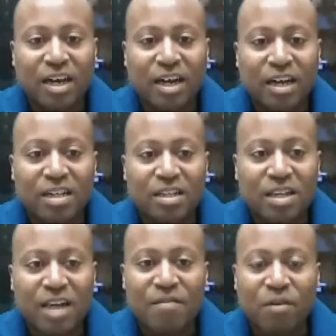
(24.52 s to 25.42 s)

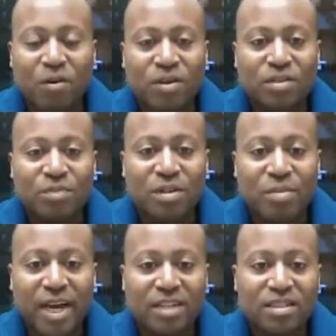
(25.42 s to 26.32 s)
uh, I've always been
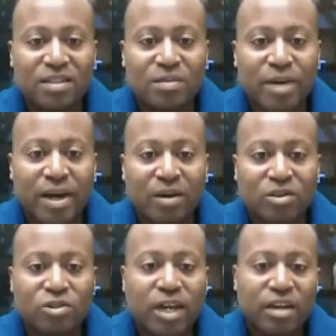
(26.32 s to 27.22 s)
passionate
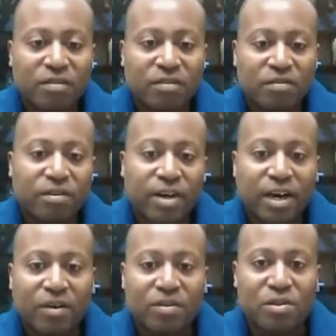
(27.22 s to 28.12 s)
about trying to figure
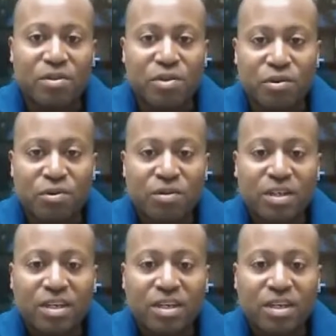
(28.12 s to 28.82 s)
out the new